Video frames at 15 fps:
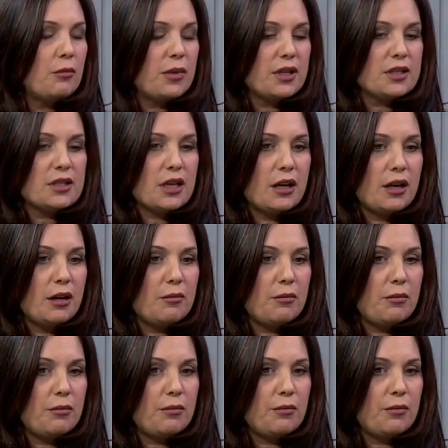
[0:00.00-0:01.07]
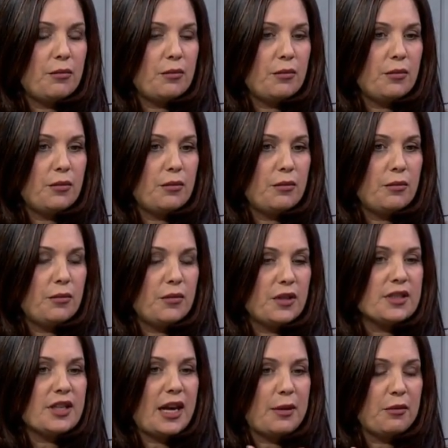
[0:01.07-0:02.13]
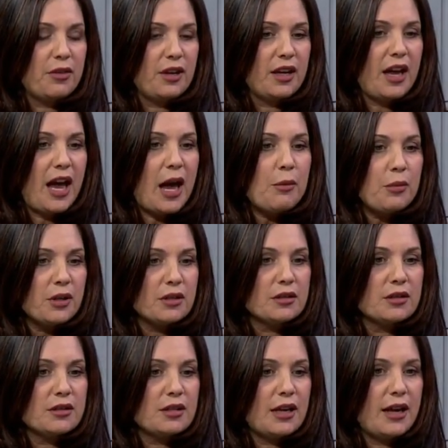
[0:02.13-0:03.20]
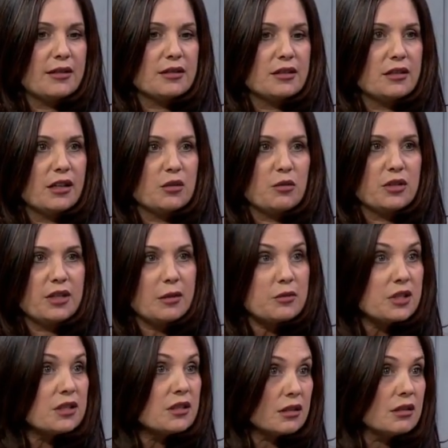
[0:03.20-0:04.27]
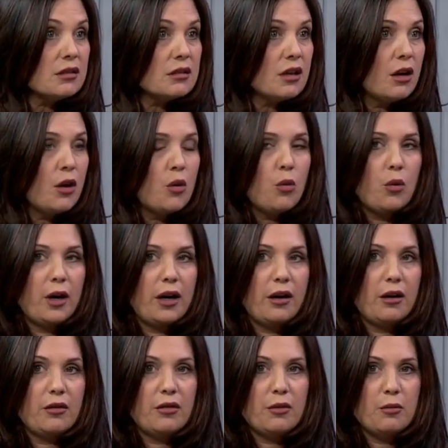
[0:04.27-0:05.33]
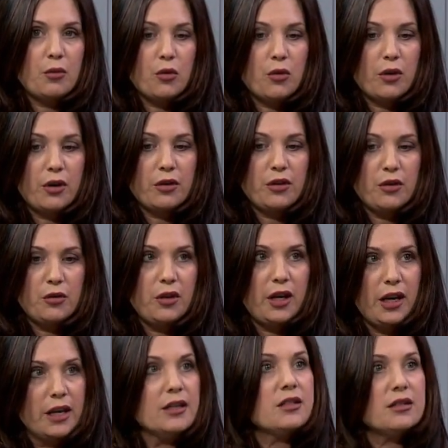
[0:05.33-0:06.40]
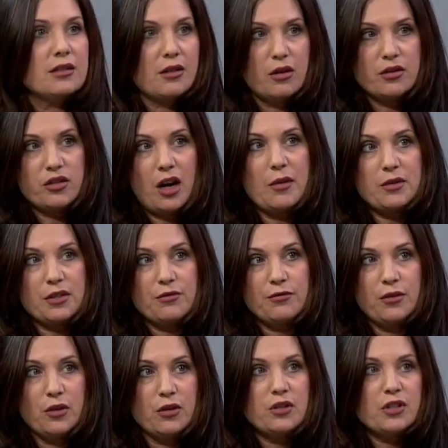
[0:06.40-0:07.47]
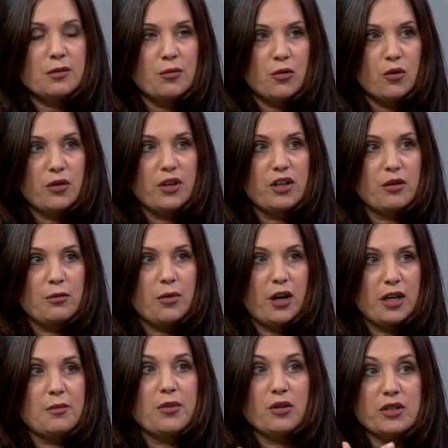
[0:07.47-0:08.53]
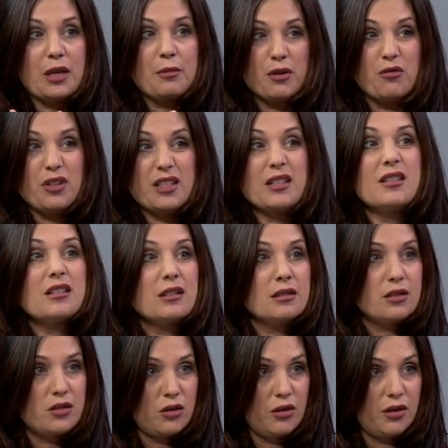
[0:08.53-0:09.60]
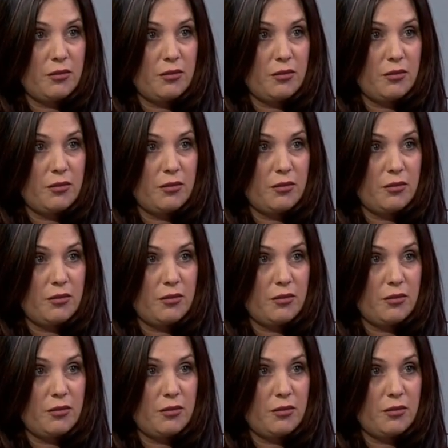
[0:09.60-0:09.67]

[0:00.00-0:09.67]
But the same thing happens as it does with substances, where the more you eat those types of foods, the more that your body builds up a resistance to